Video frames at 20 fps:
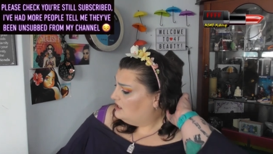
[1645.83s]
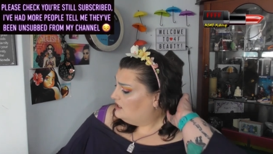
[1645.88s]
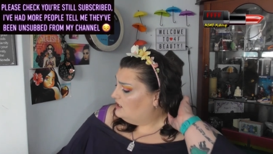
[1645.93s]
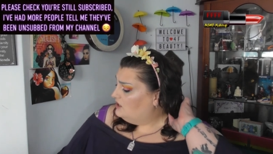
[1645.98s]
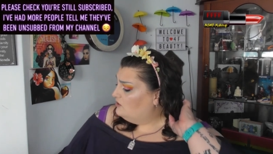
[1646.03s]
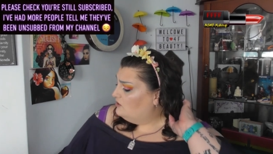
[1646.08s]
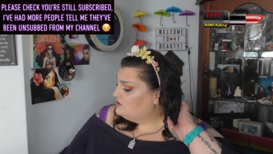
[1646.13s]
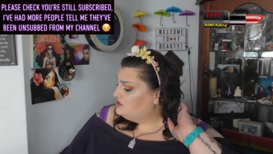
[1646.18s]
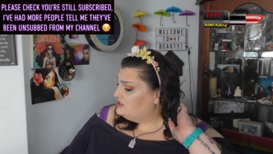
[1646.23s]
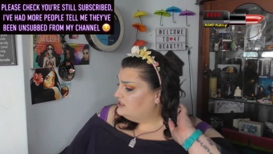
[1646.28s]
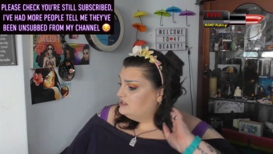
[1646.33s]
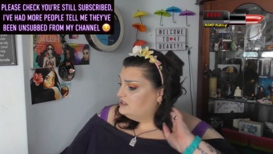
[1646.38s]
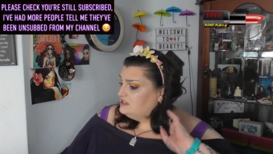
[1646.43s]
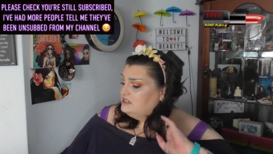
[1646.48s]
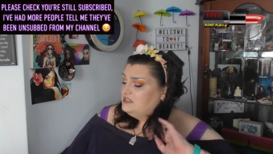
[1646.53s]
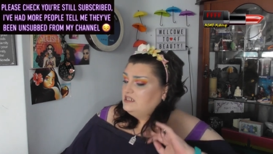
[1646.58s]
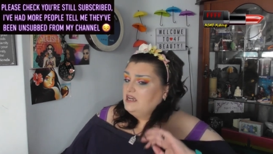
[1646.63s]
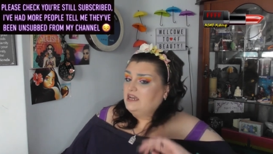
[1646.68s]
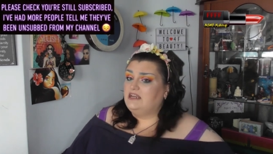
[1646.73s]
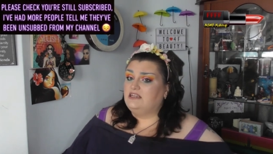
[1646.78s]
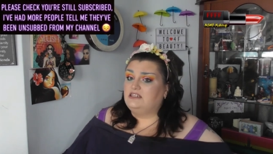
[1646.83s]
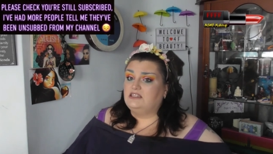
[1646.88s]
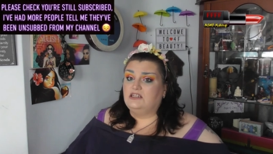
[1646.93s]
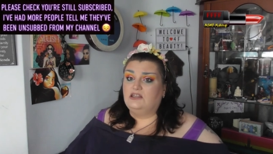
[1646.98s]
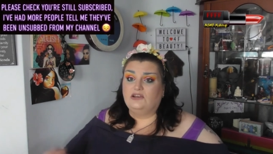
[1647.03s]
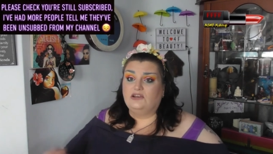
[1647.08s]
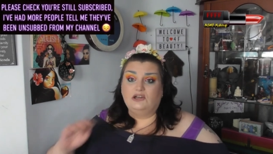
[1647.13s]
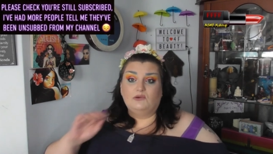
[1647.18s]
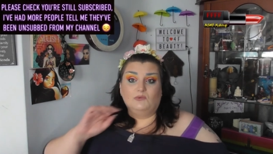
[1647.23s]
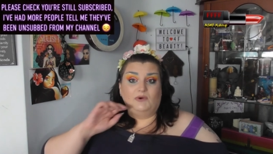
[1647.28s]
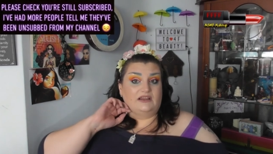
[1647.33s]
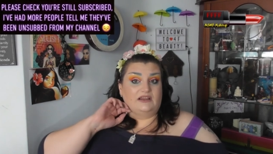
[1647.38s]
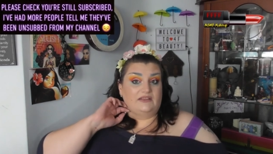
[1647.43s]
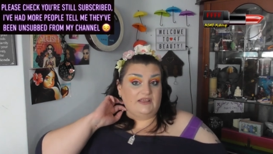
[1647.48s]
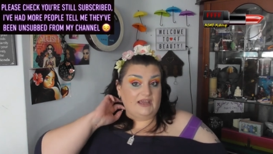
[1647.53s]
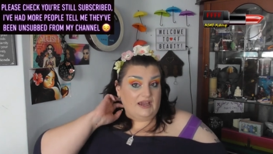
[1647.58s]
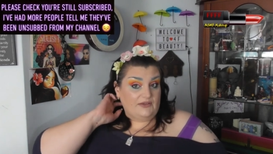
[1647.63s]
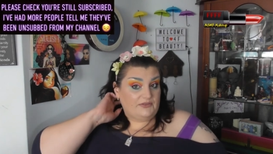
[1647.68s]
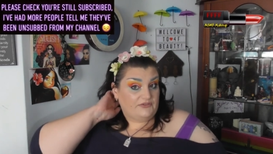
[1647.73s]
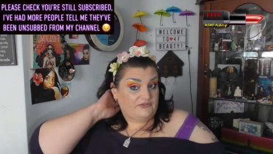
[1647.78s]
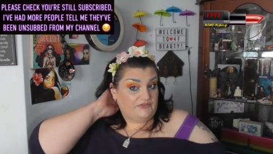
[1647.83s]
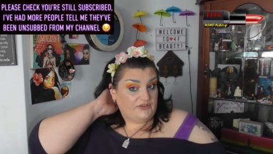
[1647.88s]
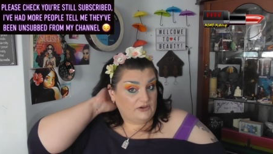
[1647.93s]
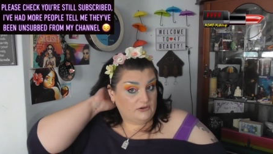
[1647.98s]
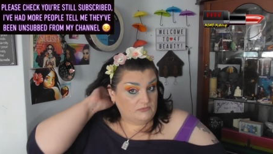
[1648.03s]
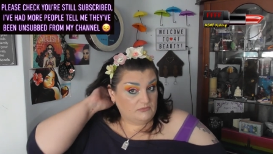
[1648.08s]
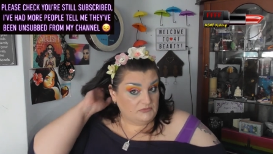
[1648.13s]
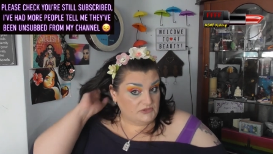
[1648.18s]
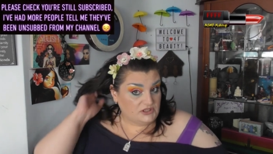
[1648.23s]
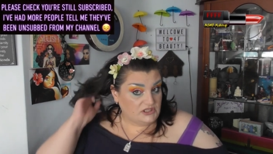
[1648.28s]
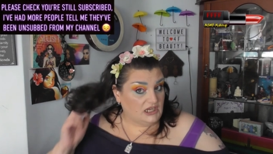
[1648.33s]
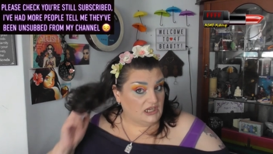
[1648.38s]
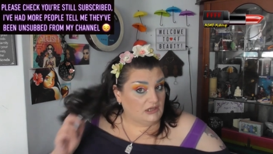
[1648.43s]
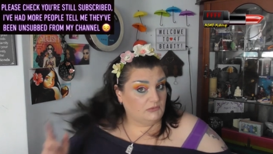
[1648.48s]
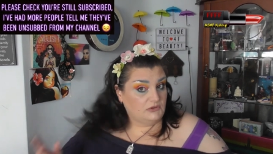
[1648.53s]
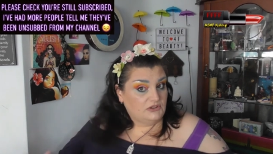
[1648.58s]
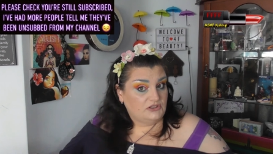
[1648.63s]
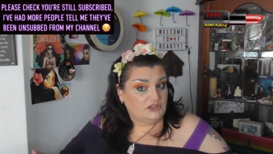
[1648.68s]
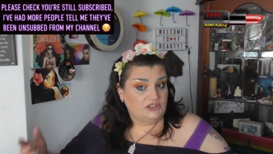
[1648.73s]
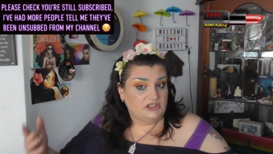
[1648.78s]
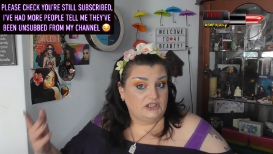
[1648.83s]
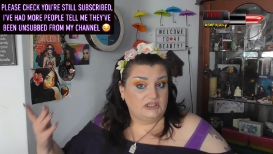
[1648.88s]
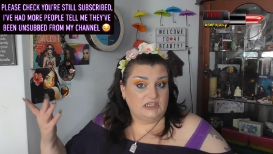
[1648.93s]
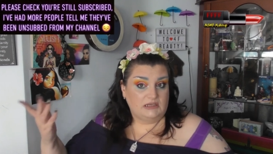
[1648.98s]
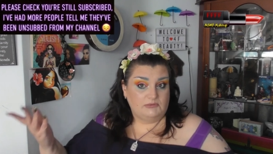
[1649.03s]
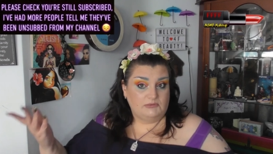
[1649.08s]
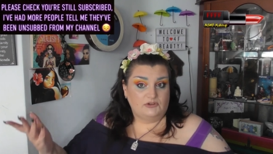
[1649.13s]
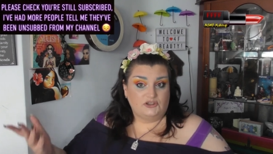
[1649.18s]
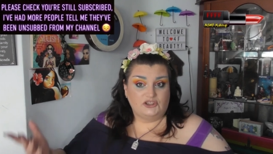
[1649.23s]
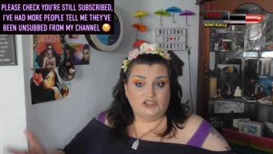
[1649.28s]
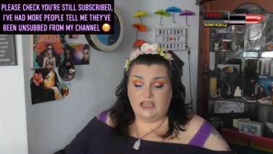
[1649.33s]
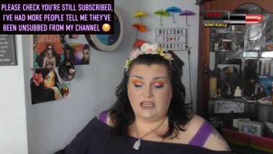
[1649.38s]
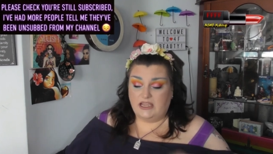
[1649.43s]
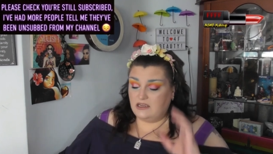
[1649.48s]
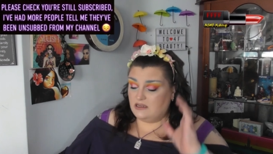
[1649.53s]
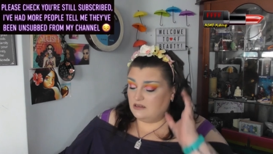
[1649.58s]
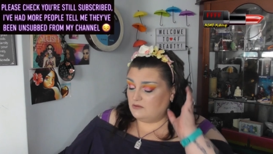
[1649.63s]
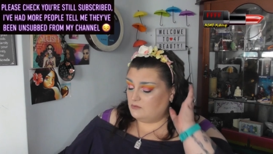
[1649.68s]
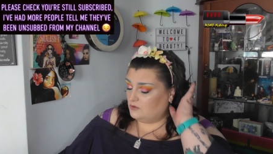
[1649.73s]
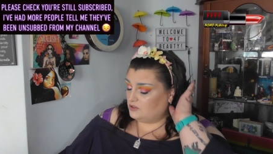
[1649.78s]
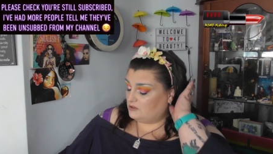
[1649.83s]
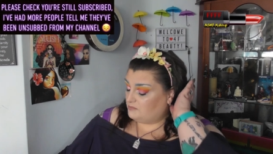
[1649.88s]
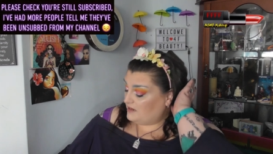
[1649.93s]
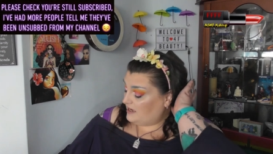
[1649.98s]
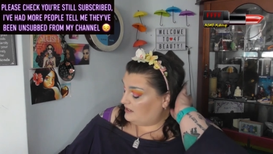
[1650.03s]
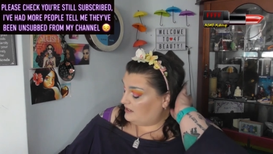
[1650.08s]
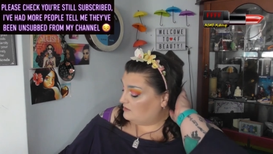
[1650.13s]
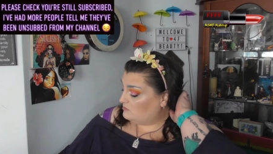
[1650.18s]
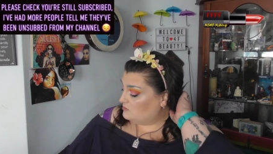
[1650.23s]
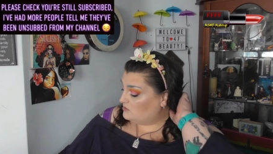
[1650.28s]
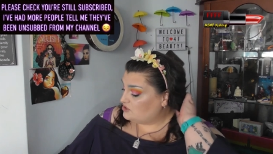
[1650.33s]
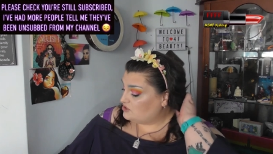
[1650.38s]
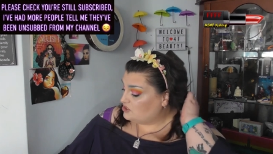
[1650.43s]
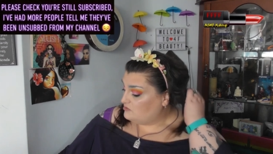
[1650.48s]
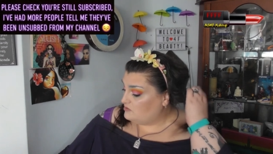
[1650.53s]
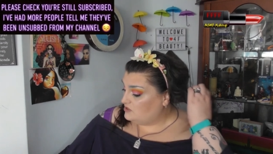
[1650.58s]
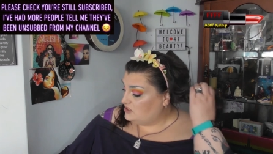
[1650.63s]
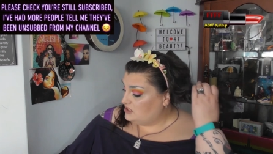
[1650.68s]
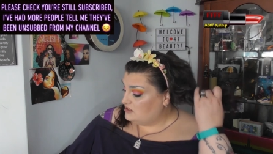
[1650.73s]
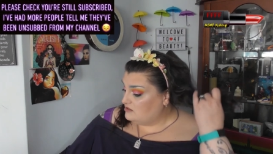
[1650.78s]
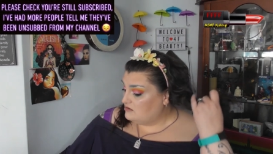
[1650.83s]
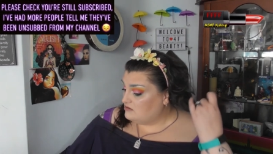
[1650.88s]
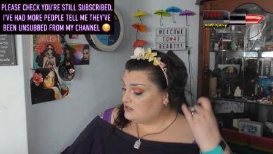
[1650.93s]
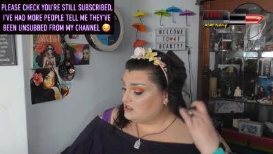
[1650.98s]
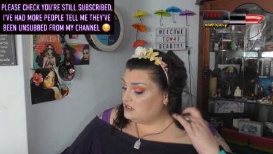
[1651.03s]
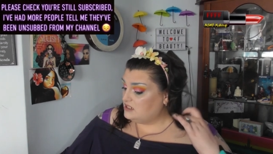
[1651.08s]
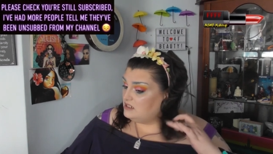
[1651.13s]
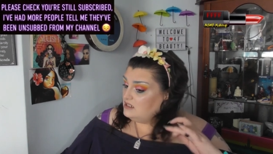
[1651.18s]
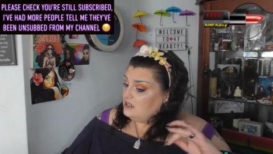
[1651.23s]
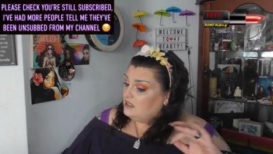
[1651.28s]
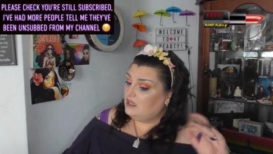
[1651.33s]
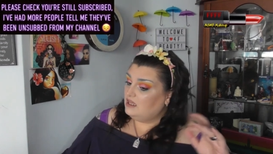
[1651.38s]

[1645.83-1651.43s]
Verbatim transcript: Logged in today to look at one of the other films that I wanted to double check what the palette was you were using,